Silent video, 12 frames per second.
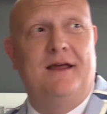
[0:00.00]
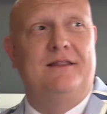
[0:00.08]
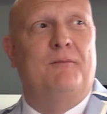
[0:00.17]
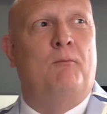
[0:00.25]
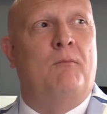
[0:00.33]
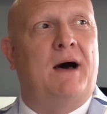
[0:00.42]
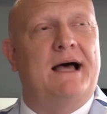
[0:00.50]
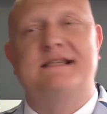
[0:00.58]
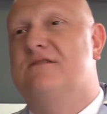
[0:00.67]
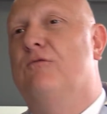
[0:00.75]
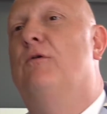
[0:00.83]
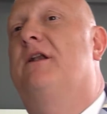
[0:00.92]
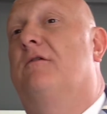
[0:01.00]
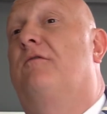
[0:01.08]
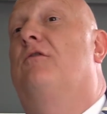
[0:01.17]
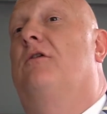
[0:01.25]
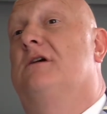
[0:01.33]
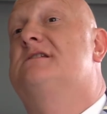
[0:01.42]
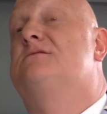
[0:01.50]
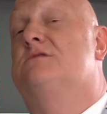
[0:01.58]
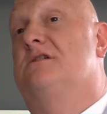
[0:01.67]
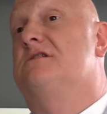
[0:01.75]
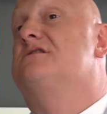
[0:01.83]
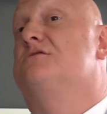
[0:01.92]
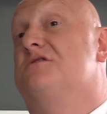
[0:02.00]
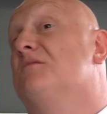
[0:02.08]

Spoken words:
the massive winner for us was our social